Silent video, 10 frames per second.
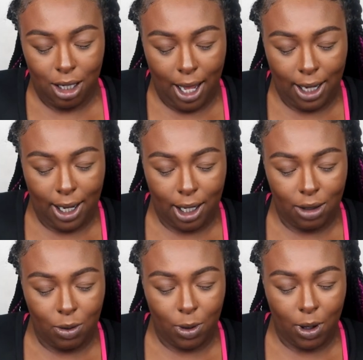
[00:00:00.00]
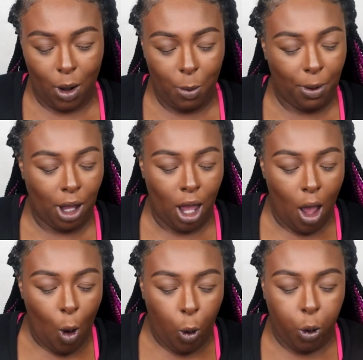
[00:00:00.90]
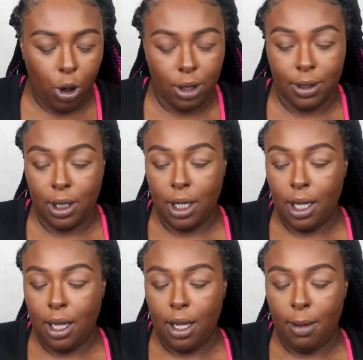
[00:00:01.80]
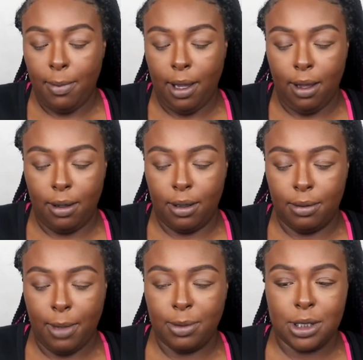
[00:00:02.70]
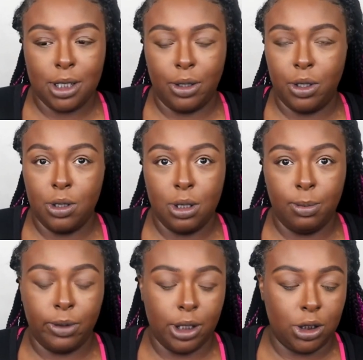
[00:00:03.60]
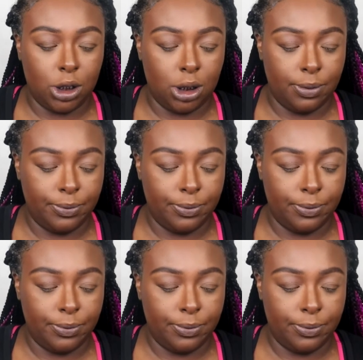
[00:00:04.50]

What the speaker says: Act like I don't want to open, but I'm just gonna use a brush